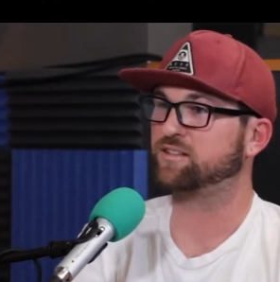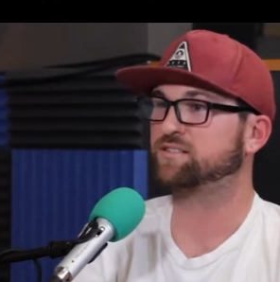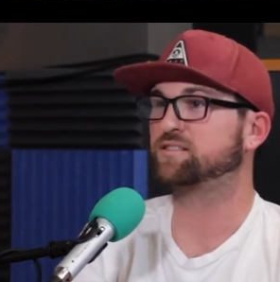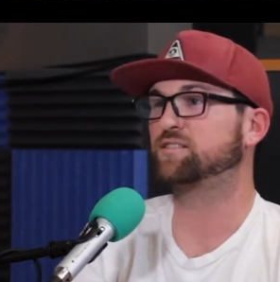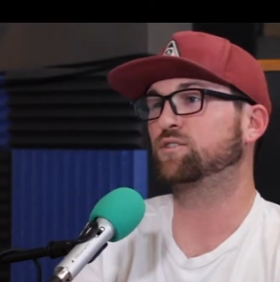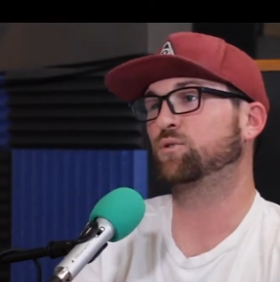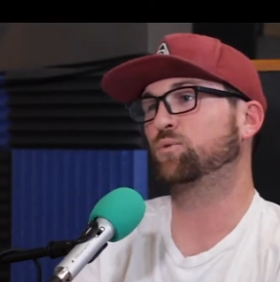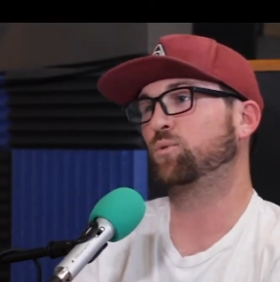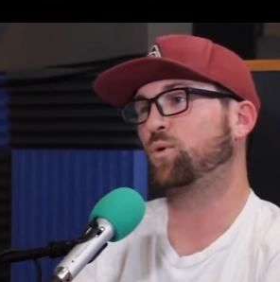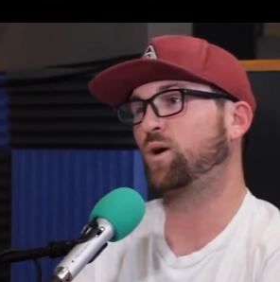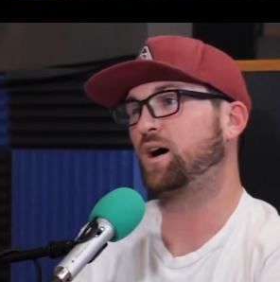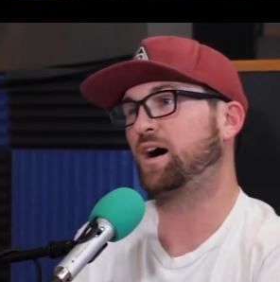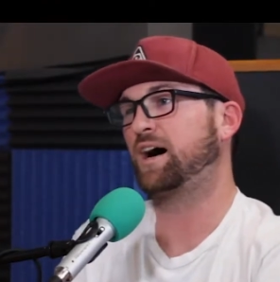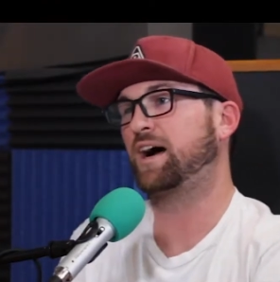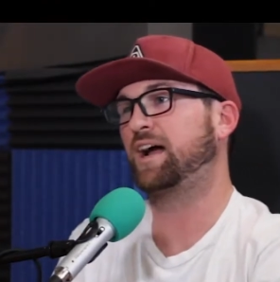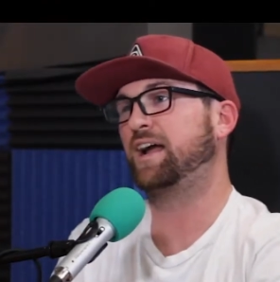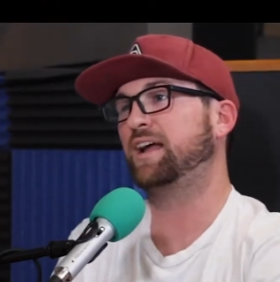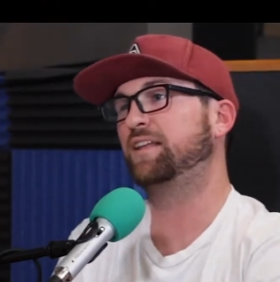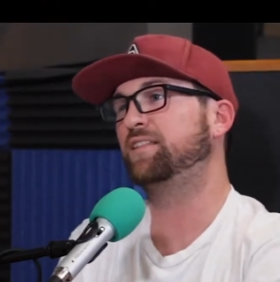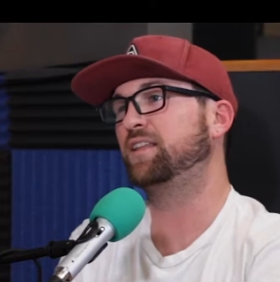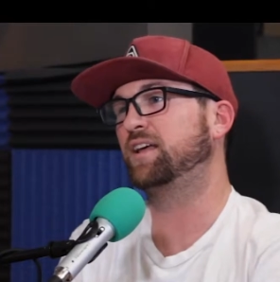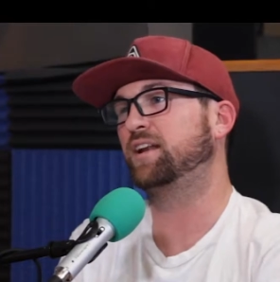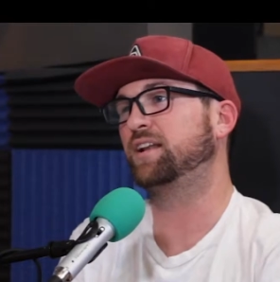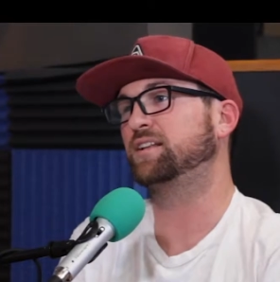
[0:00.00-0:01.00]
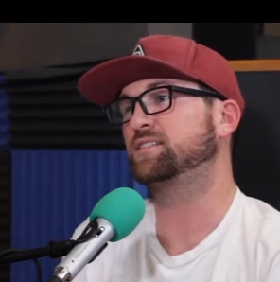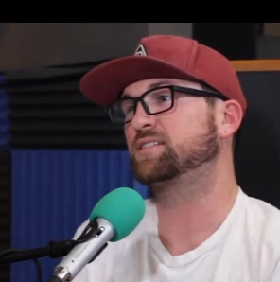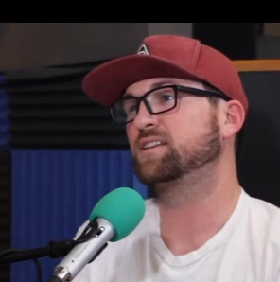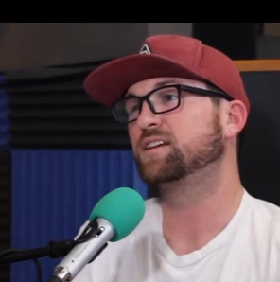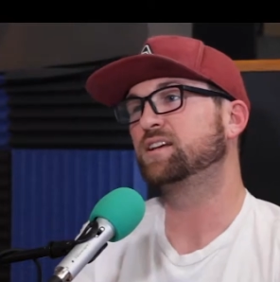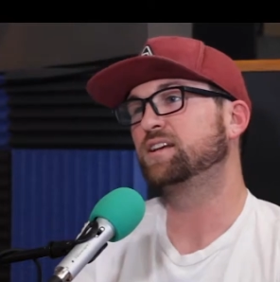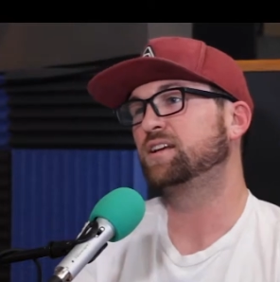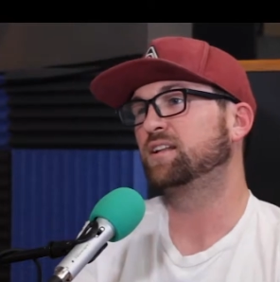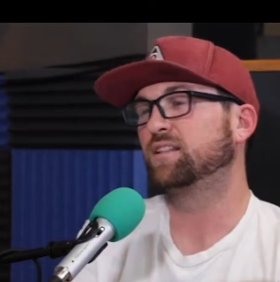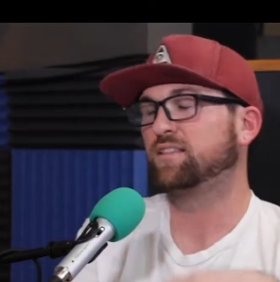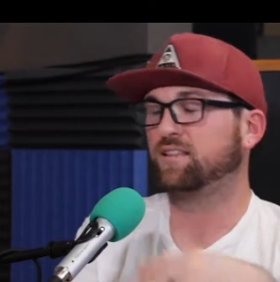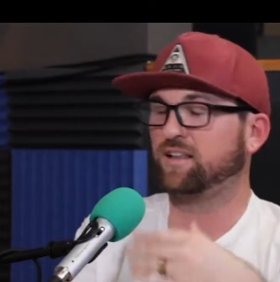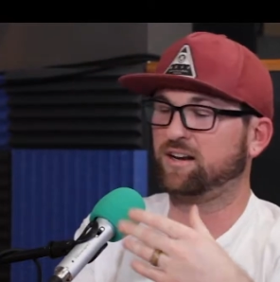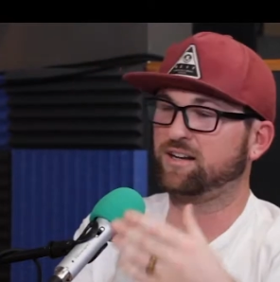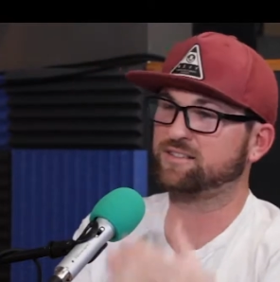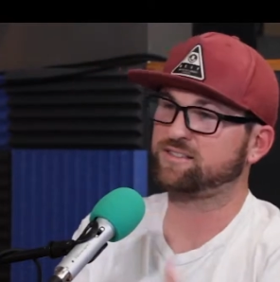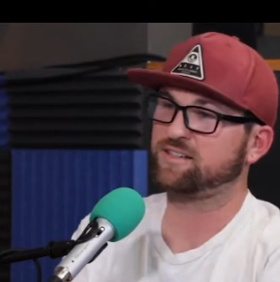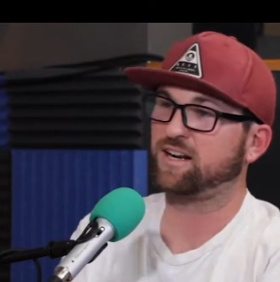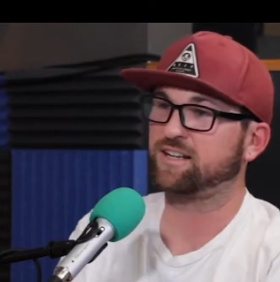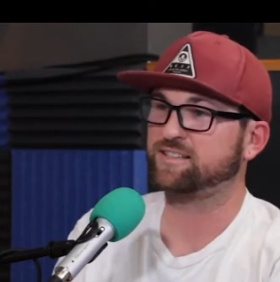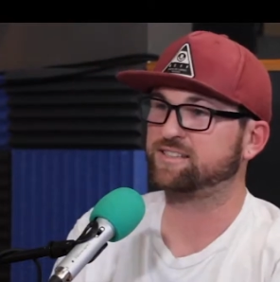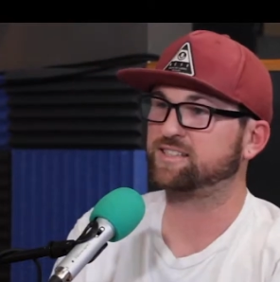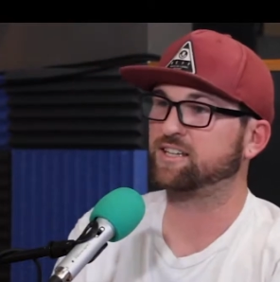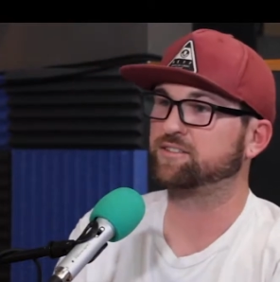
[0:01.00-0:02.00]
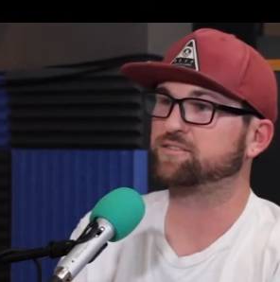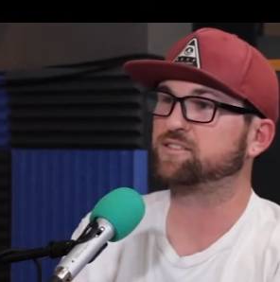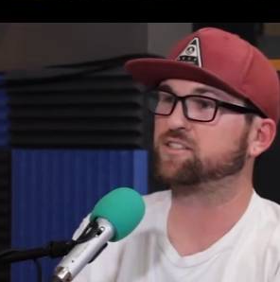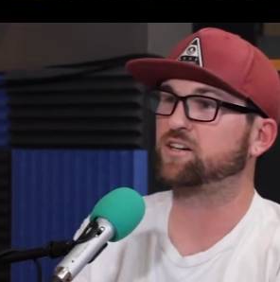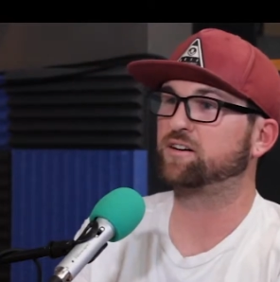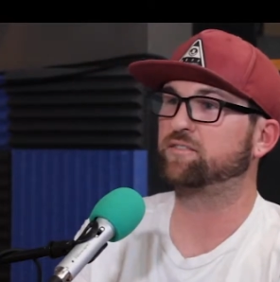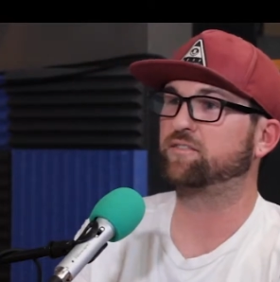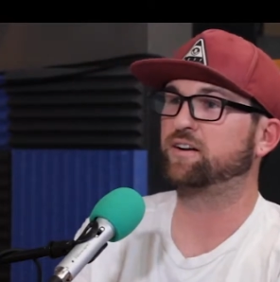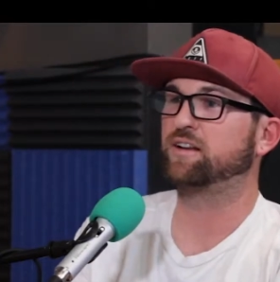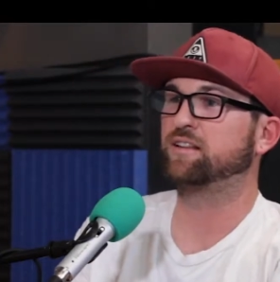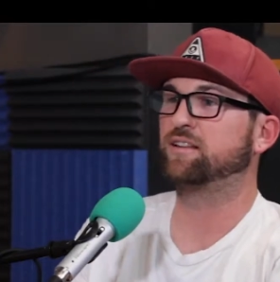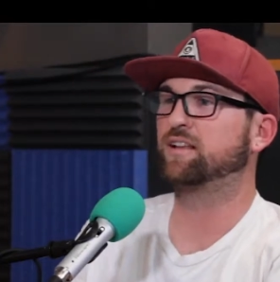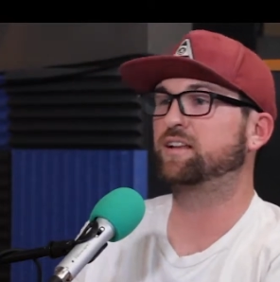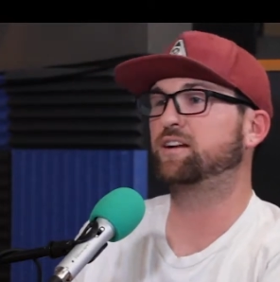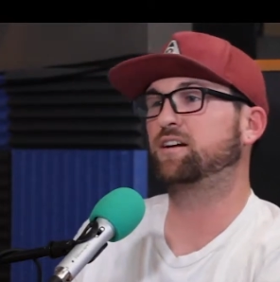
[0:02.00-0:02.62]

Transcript: It's the why, and then it's then it's not self serving.